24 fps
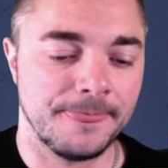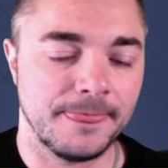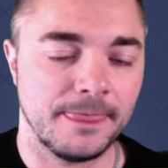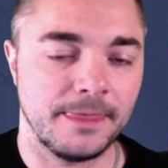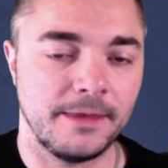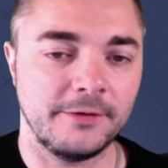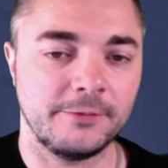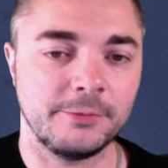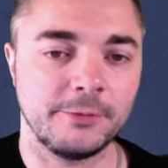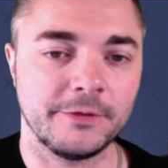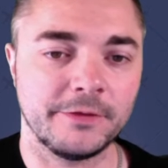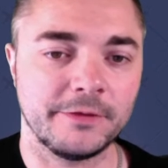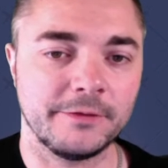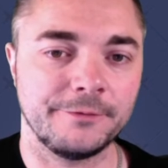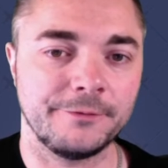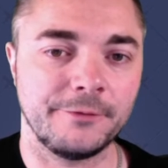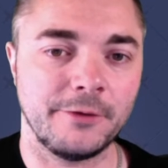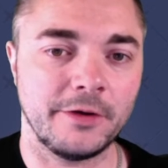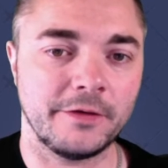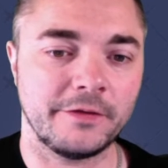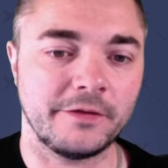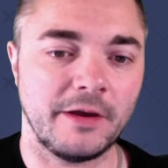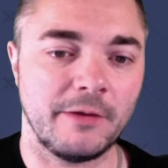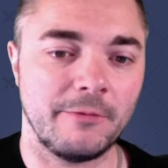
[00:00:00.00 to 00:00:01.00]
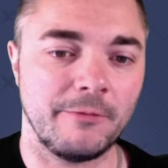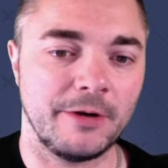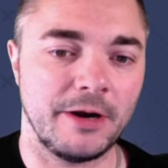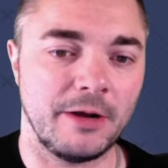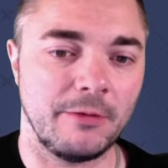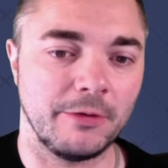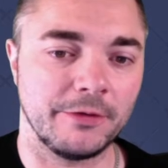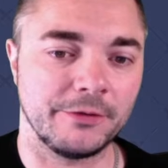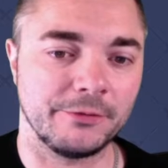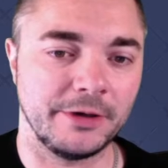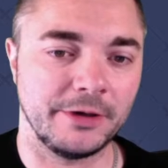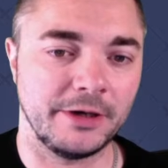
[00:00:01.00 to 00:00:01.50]
This was the first time when I
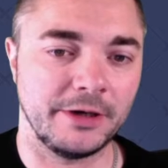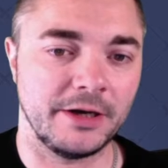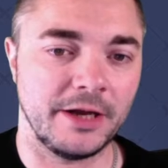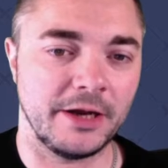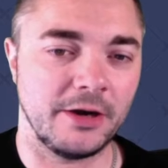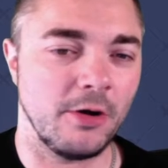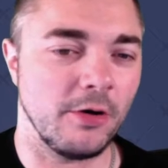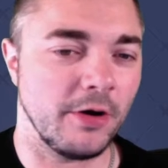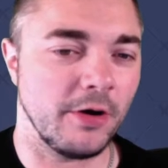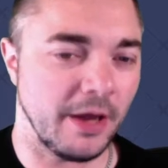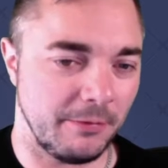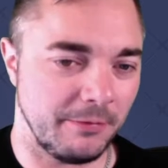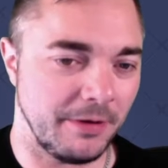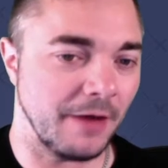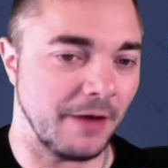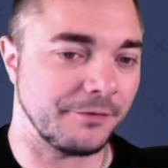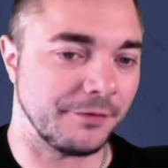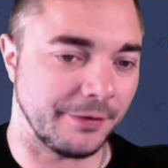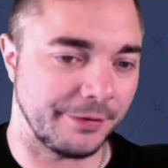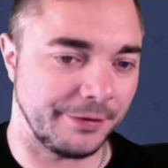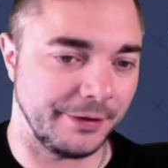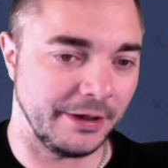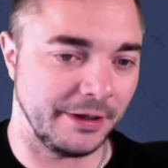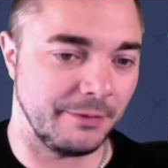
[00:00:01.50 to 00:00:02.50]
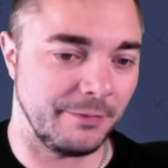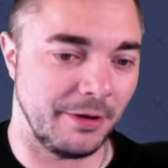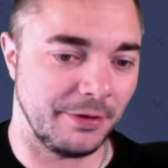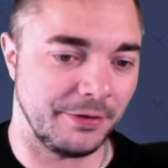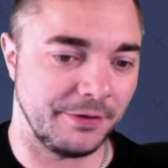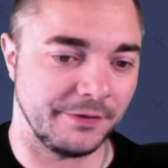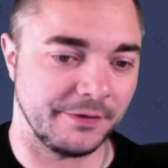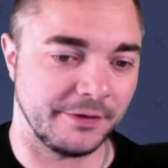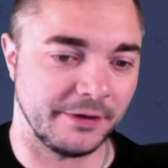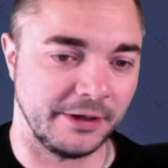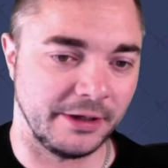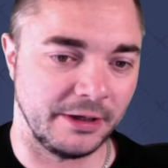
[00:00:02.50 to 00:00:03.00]
was really like, okay, we have to think about
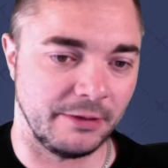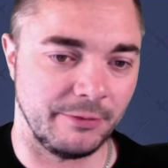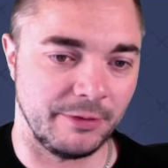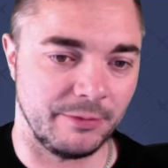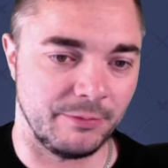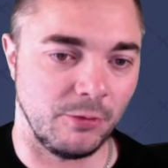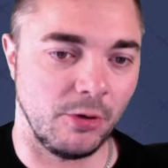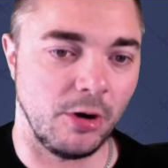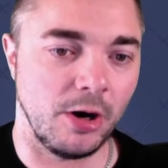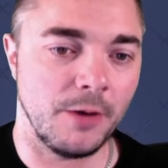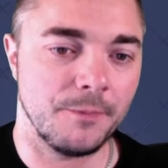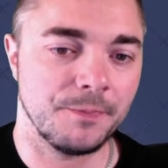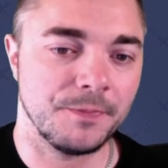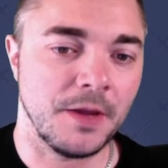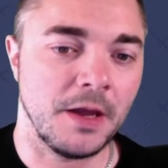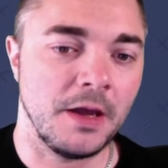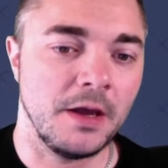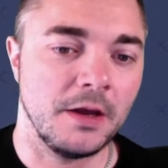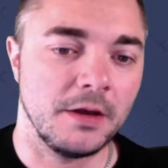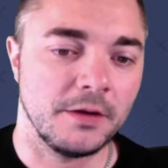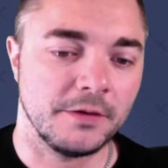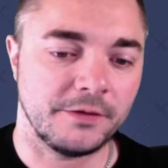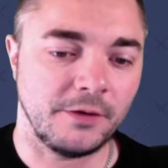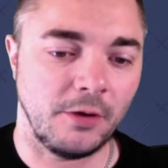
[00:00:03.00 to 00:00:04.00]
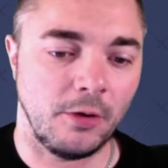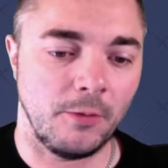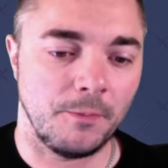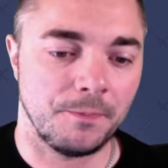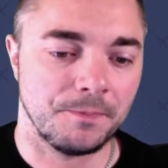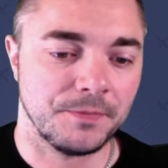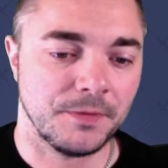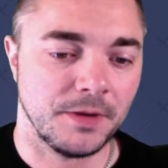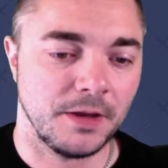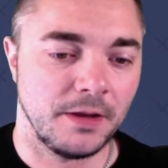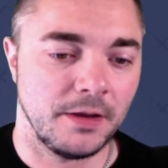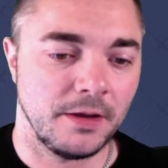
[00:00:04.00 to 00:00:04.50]
this a little bit more. So,
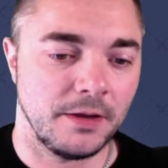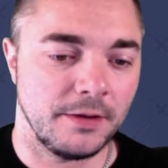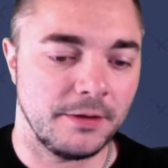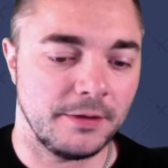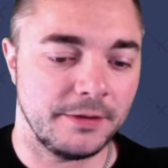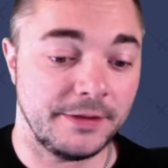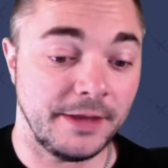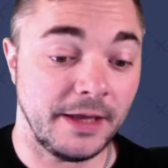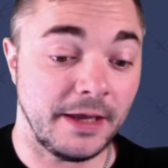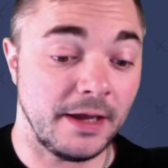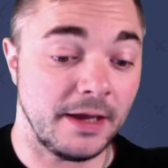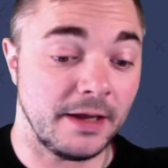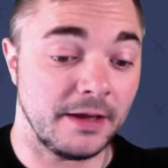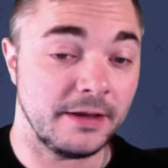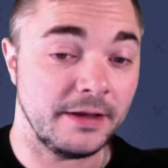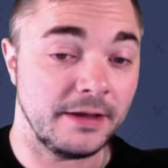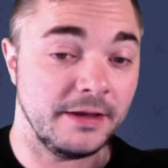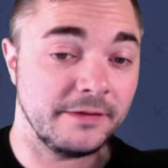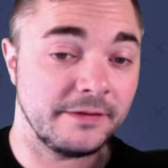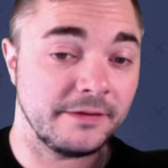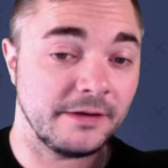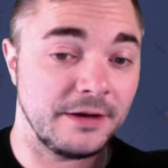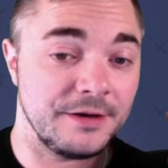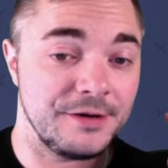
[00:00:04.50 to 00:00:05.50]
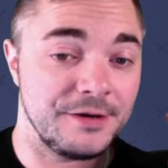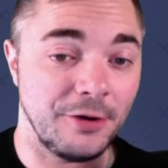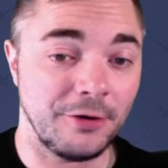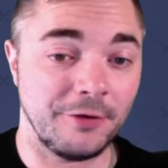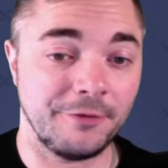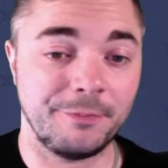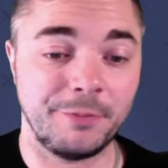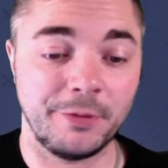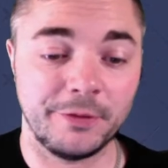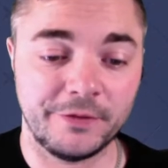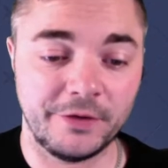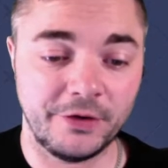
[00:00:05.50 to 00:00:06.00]
there is a lot
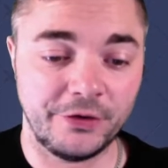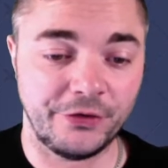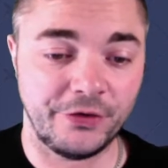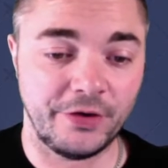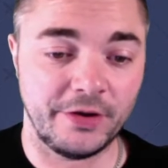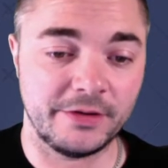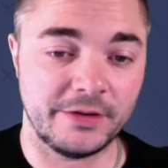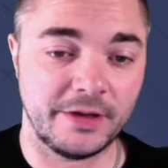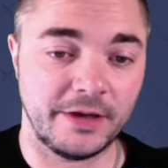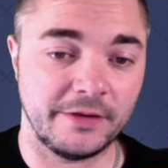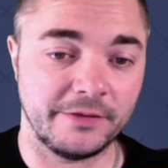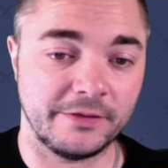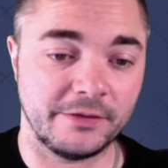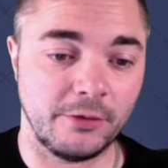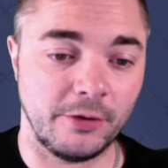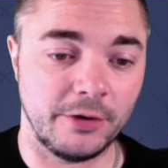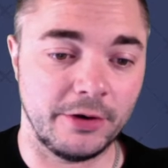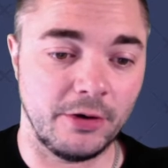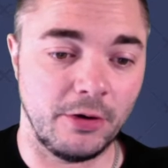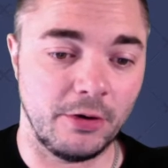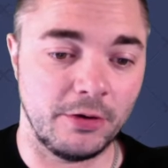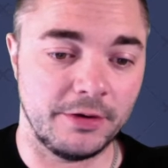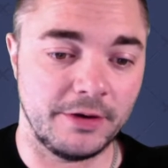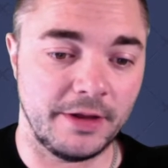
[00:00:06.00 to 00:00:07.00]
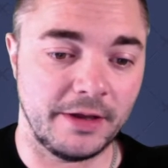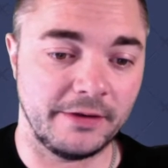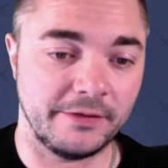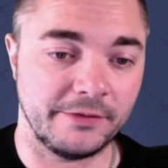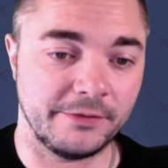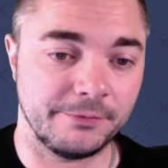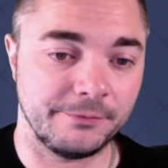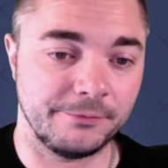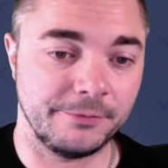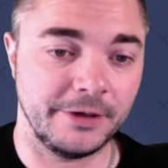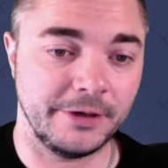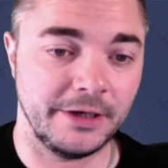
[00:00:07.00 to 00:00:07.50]
of positioning that is going on that
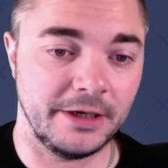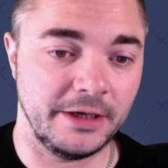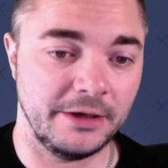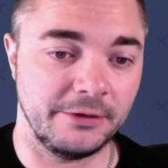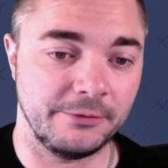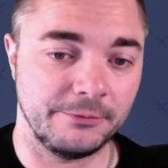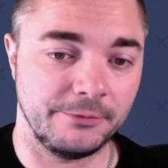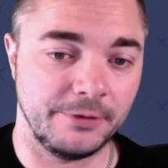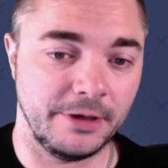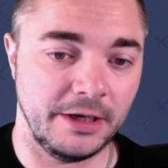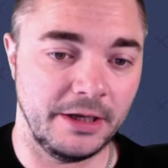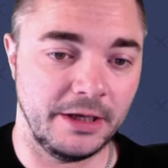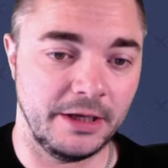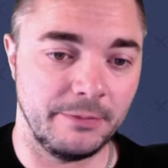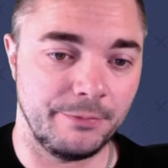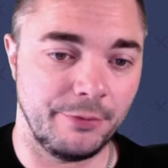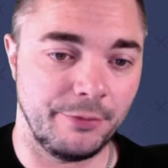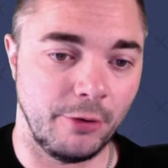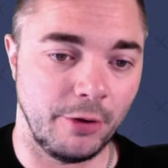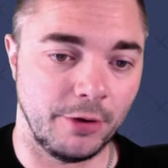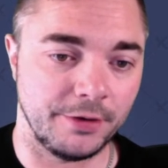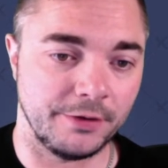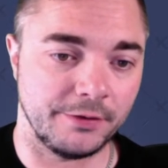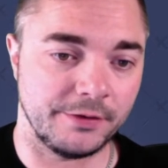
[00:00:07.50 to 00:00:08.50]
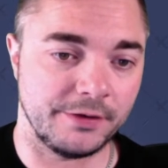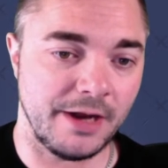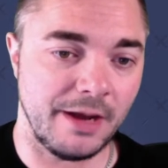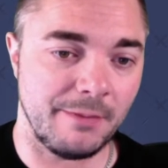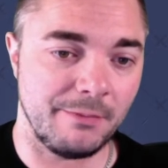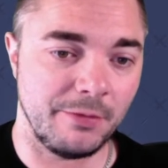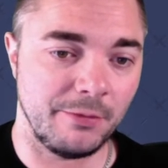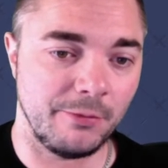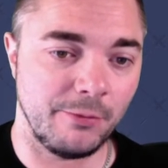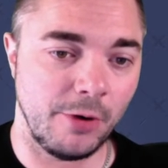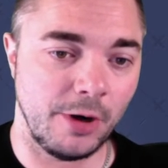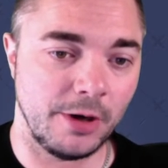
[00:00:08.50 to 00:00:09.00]
is really, really important.
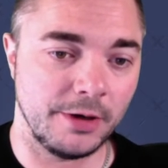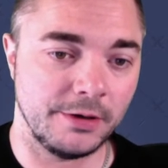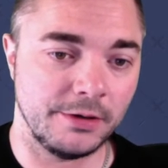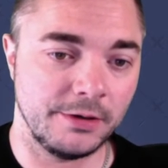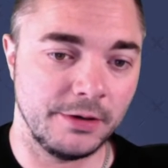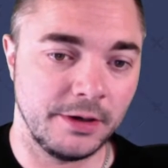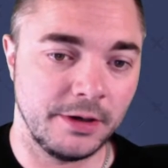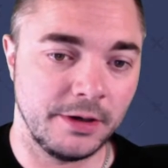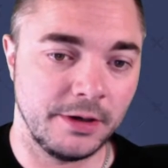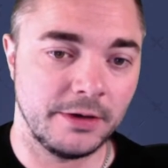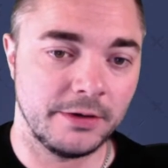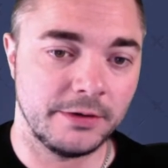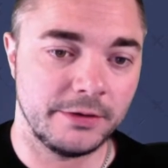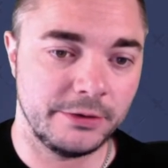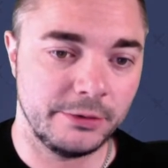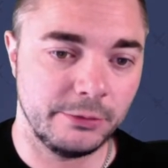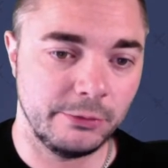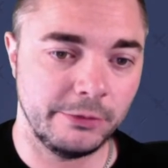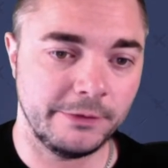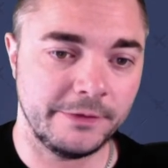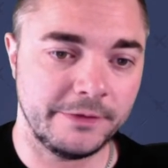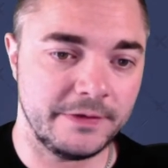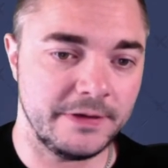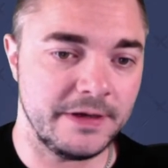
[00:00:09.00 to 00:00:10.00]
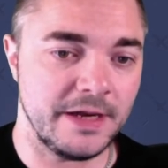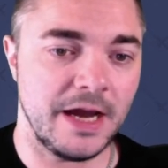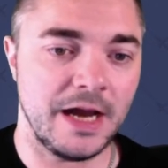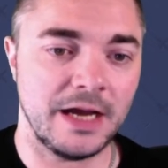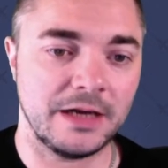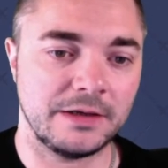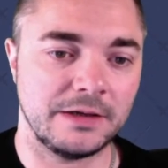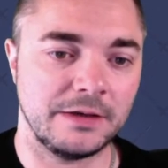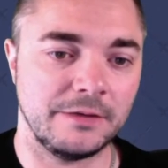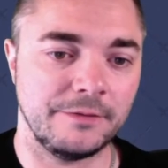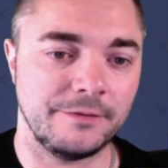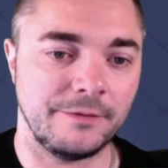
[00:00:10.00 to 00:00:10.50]
Number 1, use the
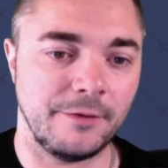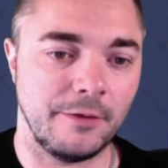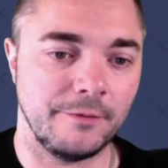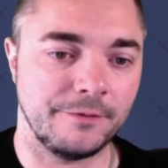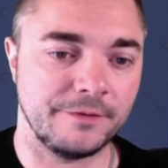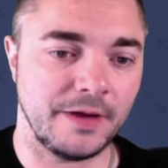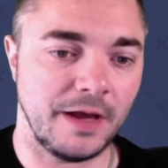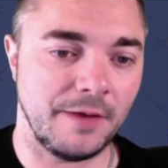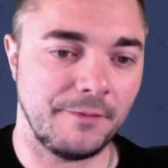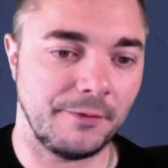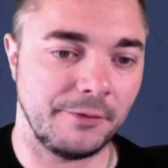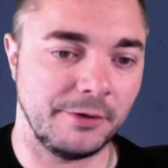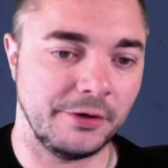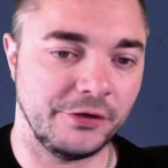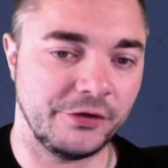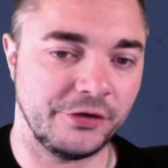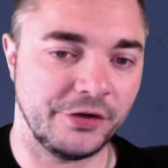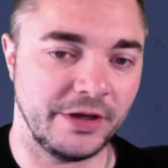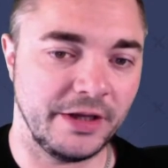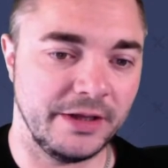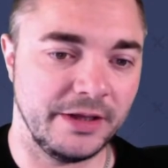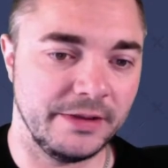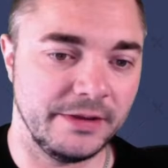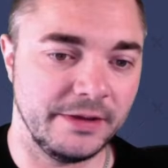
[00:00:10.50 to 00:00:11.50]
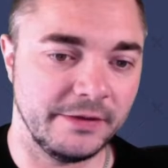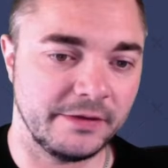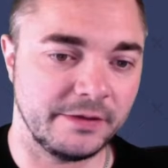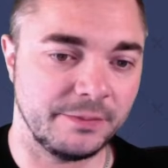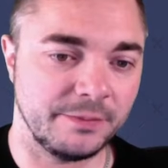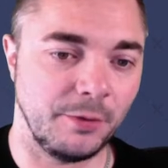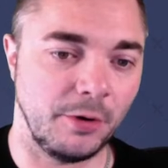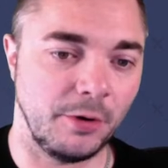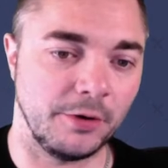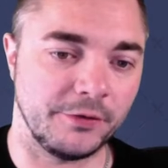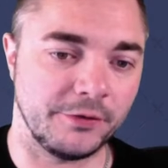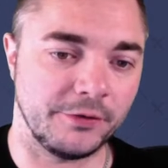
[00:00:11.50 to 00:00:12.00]
active of Tavarinci in this
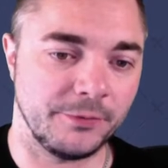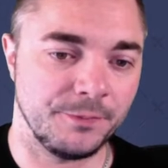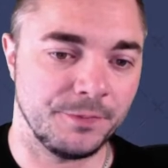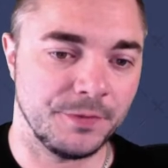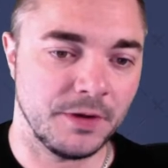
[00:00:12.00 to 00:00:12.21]
spot.